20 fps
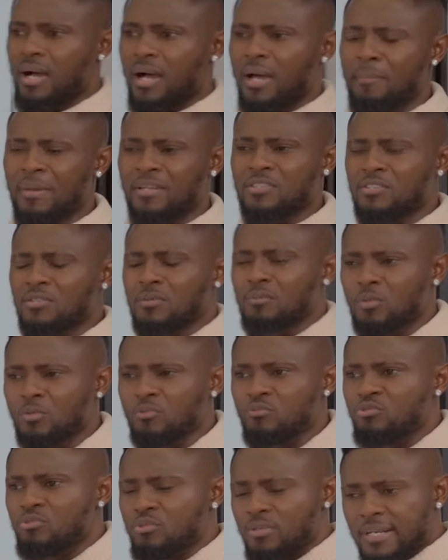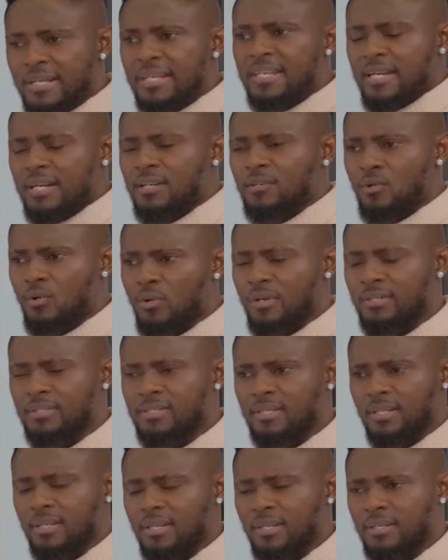I met someone really annoying
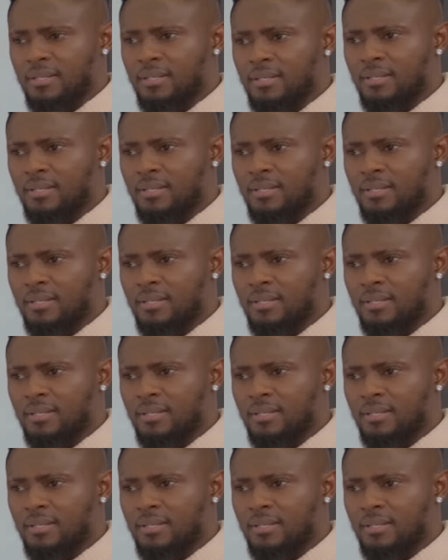today.